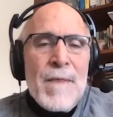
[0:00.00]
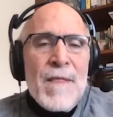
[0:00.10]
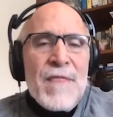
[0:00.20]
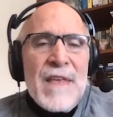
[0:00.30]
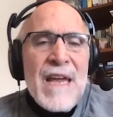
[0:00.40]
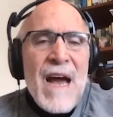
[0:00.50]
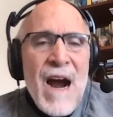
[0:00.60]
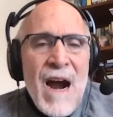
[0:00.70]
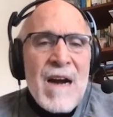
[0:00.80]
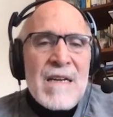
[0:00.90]
The
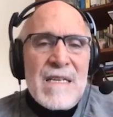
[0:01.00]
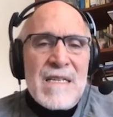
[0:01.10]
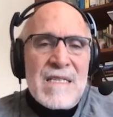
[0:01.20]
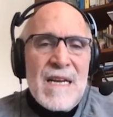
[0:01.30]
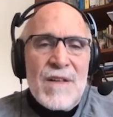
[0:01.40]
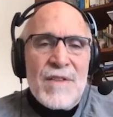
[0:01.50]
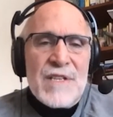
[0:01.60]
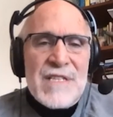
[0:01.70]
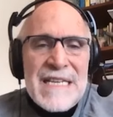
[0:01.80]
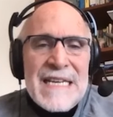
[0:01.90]
heart cell,
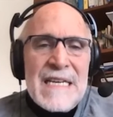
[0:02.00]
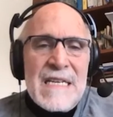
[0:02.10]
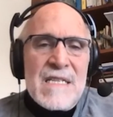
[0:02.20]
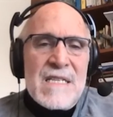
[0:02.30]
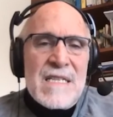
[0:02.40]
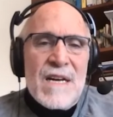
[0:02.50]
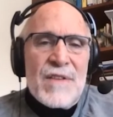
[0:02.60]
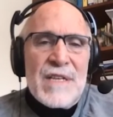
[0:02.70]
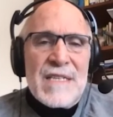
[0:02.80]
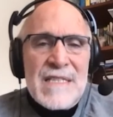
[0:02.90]
the skin
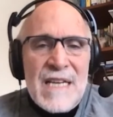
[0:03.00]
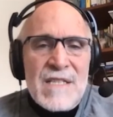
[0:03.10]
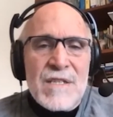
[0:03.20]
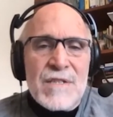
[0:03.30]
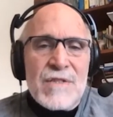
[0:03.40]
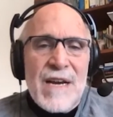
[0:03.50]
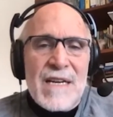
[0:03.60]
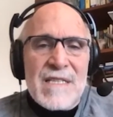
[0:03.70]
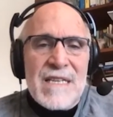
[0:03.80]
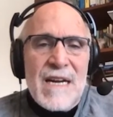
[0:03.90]
cell, the intestinal
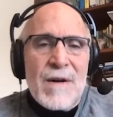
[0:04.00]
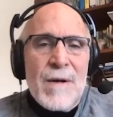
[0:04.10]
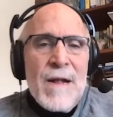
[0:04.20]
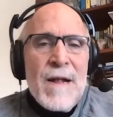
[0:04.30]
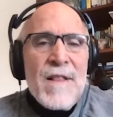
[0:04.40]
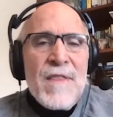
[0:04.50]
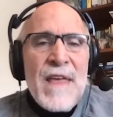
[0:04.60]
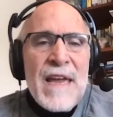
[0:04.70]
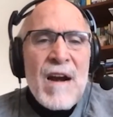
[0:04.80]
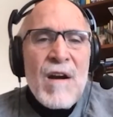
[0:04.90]
tract cell,
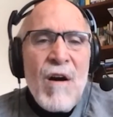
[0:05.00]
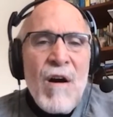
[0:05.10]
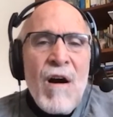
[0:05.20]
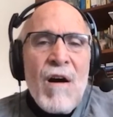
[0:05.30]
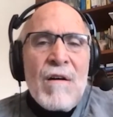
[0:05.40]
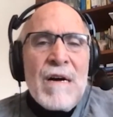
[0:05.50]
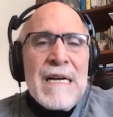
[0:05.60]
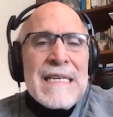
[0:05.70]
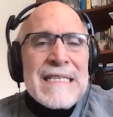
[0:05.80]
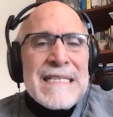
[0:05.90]
they all
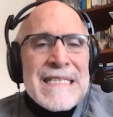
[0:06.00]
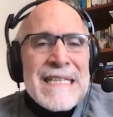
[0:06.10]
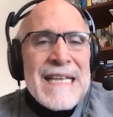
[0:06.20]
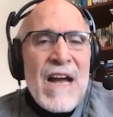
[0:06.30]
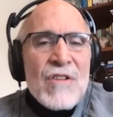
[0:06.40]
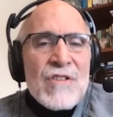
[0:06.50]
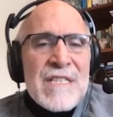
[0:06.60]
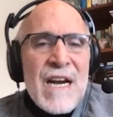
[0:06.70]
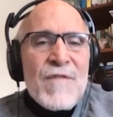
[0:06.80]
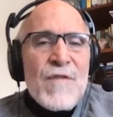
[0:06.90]

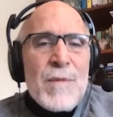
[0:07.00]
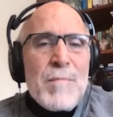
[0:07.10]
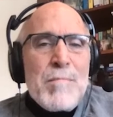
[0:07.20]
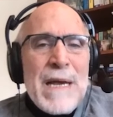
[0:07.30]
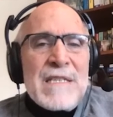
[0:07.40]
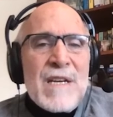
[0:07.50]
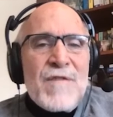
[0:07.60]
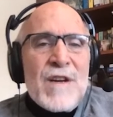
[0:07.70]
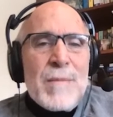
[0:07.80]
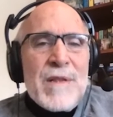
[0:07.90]
start from the basic
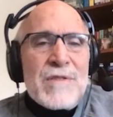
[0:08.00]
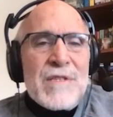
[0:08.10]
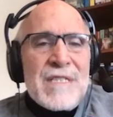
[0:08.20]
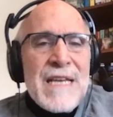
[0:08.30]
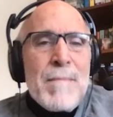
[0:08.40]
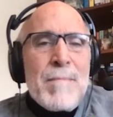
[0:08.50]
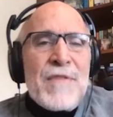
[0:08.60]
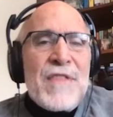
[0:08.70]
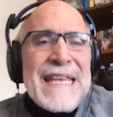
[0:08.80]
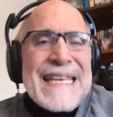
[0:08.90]
fundamentals the same,
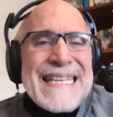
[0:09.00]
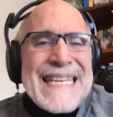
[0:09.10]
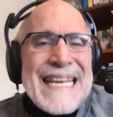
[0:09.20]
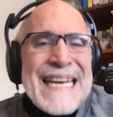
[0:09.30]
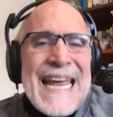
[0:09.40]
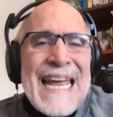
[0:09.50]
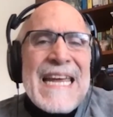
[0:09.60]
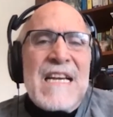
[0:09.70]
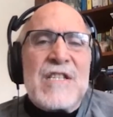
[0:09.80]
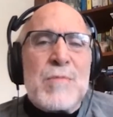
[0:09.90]
but the
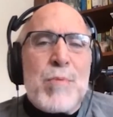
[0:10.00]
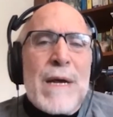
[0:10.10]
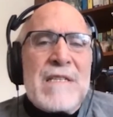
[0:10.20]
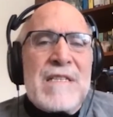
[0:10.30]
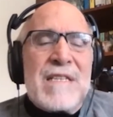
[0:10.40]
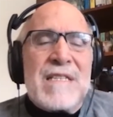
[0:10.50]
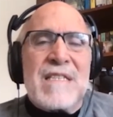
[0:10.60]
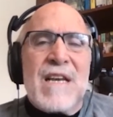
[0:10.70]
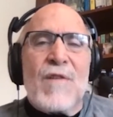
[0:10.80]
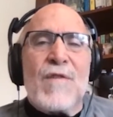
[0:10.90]
DNA expresses
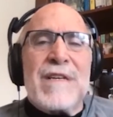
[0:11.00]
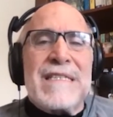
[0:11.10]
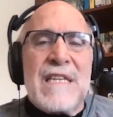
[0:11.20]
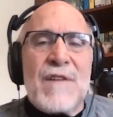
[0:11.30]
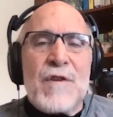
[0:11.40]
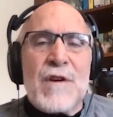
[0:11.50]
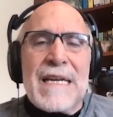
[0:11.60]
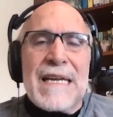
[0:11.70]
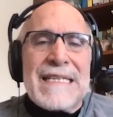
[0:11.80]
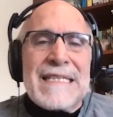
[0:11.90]
itself differently.
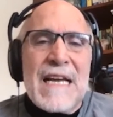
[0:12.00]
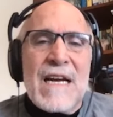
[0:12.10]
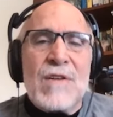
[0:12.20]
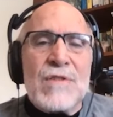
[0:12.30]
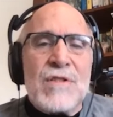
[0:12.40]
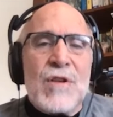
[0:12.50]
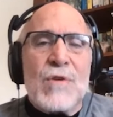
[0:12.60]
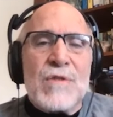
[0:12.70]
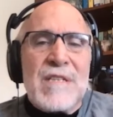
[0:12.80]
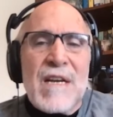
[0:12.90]
It tells
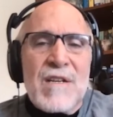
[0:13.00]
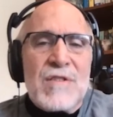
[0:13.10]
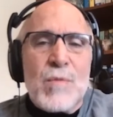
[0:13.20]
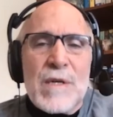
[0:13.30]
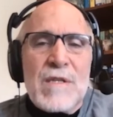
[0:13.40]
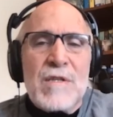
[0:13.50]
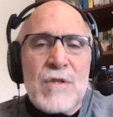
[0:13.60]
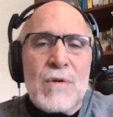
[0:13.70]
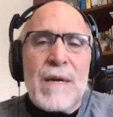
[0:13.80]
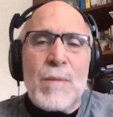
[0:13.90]
those cells what to
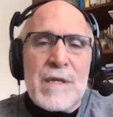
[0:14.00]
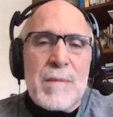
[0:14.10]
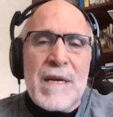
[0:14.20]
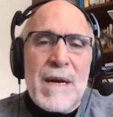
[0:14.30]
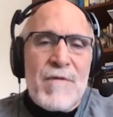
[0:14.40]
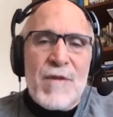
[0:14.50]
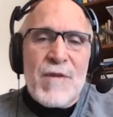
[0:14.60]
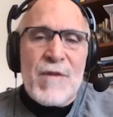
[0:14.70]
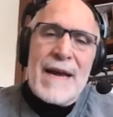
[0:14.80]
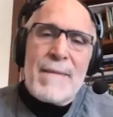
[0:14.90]
do and what to become from
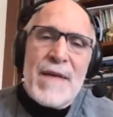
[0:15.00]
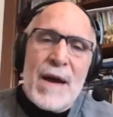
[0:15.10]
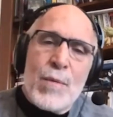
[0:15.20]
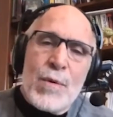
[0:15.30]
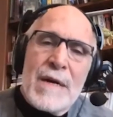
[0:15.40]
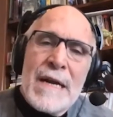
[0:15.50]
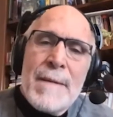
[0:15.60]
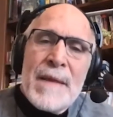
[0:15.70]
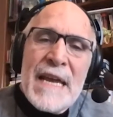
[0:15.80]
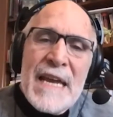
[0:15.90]
the time that we're
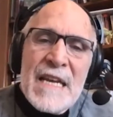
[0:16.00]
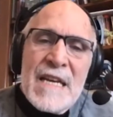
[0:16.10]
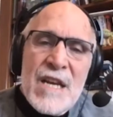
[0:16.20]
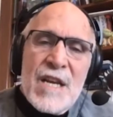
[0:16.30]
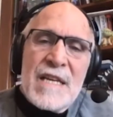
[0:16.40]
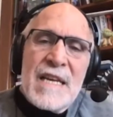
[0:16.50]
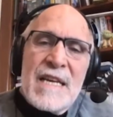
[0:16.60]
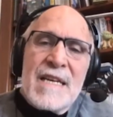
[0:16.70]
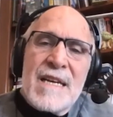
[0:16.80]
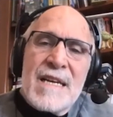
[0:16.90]
in
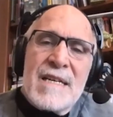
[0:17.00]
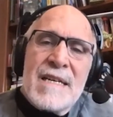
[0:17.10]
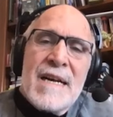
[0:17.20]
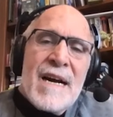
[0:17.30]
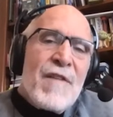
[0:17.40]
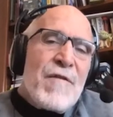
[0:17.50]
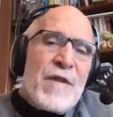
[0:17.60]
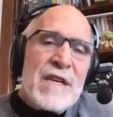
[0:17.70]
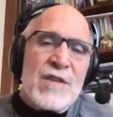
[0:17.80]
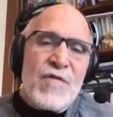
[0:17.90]
a
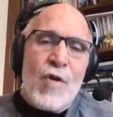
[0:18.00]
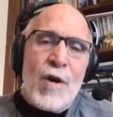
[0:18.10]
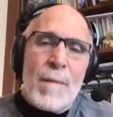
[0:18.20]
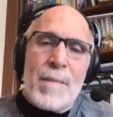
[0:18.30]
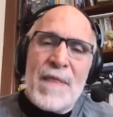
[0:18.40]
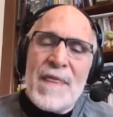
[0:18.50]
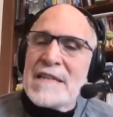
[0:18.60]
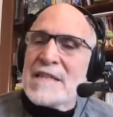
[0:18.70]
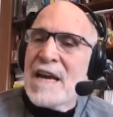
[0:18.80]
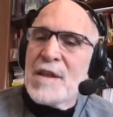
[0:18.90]
fetus form. And
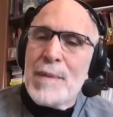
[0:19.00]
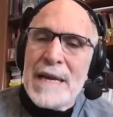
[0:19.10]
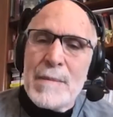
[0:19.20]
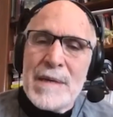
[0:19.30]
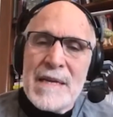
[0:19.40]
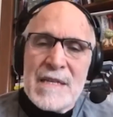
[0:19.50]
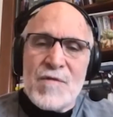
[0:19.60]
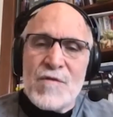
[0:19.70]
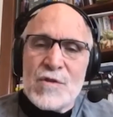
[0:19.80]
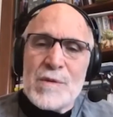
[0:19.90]
that's how the body begins.
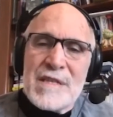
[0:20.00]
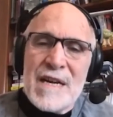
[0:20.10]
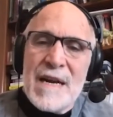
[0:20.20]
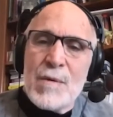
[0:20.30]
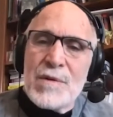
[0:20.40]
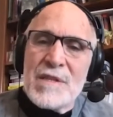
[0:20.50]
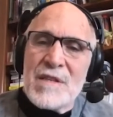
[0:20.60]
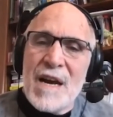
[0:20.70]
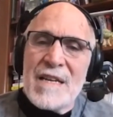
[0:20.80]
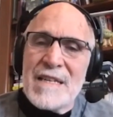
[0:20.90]
First, we start out with
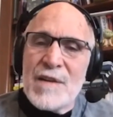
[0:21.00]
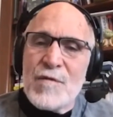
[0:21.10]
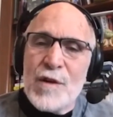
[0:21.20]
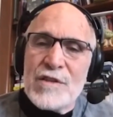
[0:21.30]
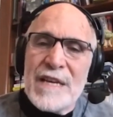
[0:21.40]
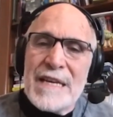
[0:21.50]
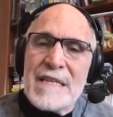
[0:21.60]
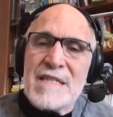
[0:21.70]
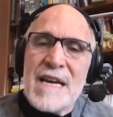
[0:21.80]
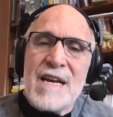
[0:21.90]
these
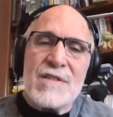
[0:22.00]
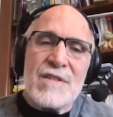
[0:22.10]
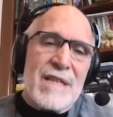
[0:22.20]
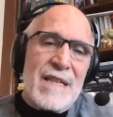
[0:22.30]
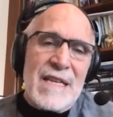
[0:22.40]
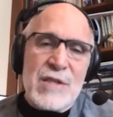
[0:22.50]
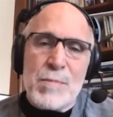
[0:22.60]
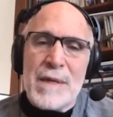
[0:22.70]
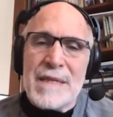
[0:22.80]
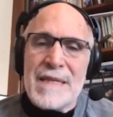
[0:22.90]
undifferentiated cells, and then they
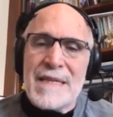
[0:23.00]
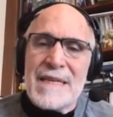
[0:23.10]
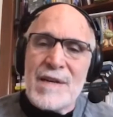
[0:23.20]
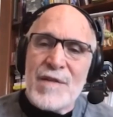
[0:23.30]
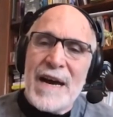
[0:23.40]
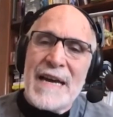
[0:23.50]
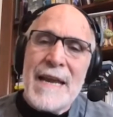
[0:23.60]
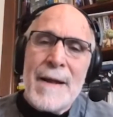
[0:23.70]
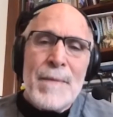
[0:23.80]
split, and then they divide.